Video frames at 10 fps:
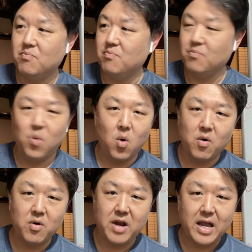
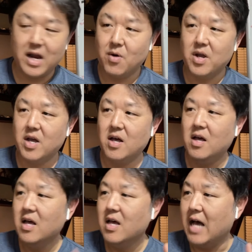poor area.
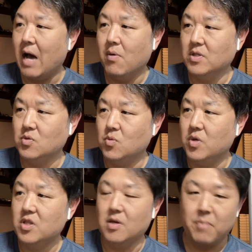I was
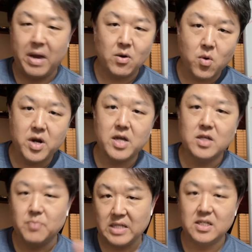with
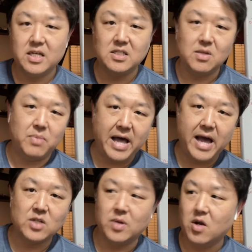minorities, Mexicans and
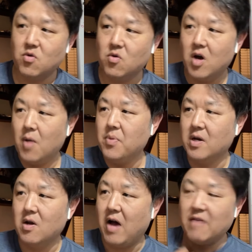blacks when I grew up.
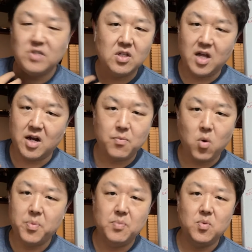I've seen a lot of
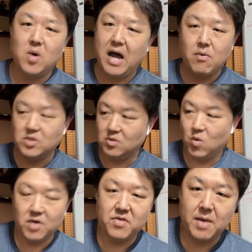poor people. I was
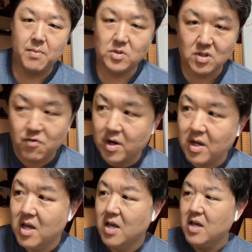one of them. I was suffering.
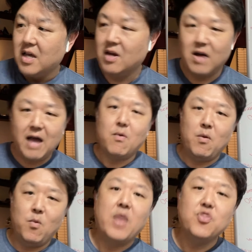I
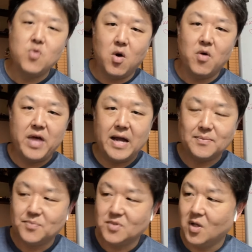went through all that.
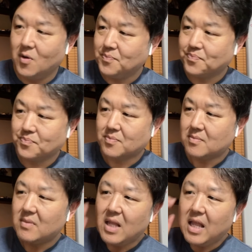So,
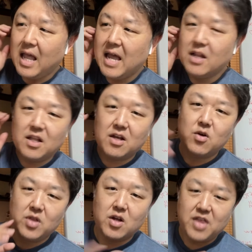and
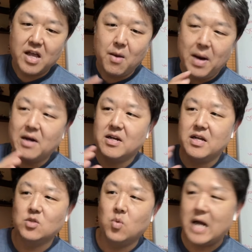the thing about it
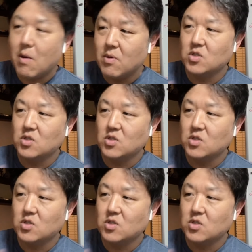is when I was